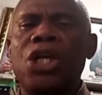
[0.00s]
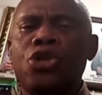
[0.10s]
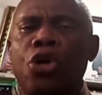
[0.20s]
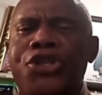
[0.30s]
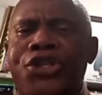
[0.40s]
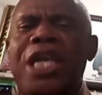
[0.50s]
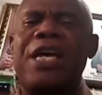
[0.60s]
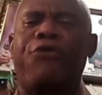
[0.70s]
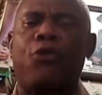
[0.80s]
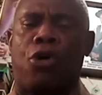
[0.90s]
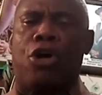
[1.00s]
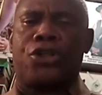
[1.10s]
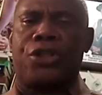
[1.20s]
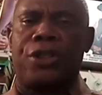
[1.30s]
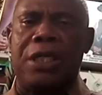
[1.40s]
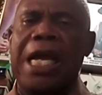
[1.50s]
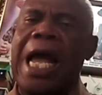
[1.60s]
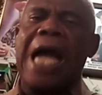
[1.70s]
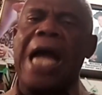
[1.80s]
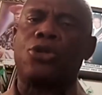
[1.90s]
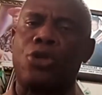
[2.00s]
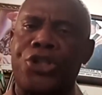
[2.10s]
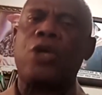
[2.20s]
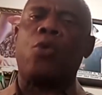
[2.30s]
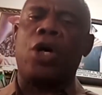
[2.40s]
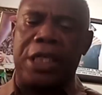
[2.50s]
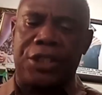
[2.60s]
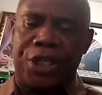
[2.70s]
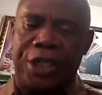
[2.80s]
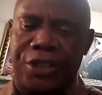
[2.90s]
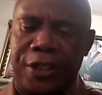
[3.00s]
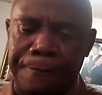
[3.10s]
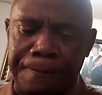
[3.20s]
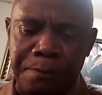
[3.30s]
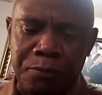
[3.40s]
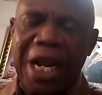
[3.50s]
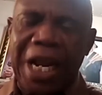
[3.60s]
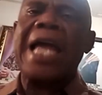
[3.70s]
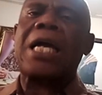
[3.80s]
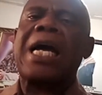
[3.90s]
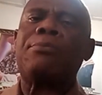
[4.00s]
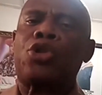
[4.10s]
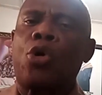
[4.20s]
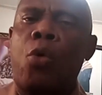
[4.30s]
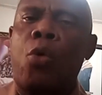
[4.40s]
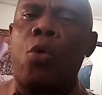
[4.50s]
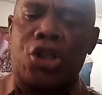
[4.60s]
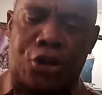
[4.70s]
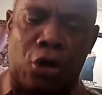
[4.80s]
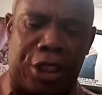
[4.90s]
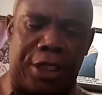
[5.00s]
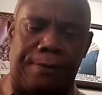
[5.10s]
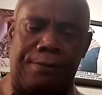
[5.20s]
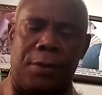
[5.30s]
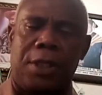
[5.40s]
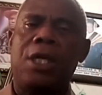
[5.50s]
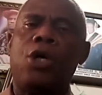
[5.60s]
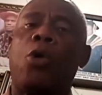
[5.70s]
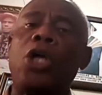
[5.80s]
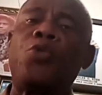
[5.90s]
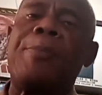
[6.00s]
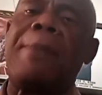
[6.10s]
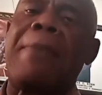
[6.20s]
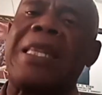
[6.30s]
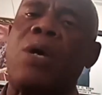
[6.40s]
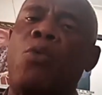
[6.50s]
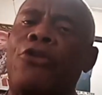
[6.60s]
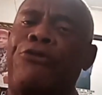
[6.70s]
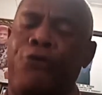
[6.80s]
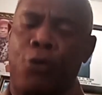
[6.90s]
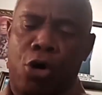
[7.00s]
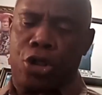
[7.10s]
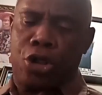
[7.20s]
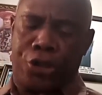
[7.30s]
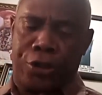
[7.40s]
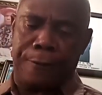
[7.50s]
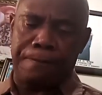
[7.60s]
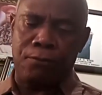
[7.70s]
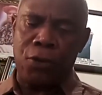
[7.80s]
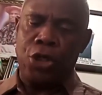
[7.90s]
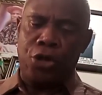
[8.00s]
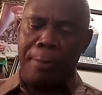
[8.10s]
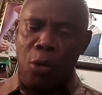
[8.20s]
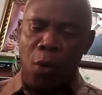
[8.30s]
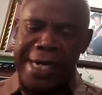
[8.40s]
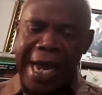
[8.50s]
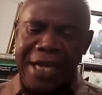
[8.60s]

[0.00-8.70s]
to see the focus and to see what it is. I come to word study. What do we mean by the word focus? Number one, I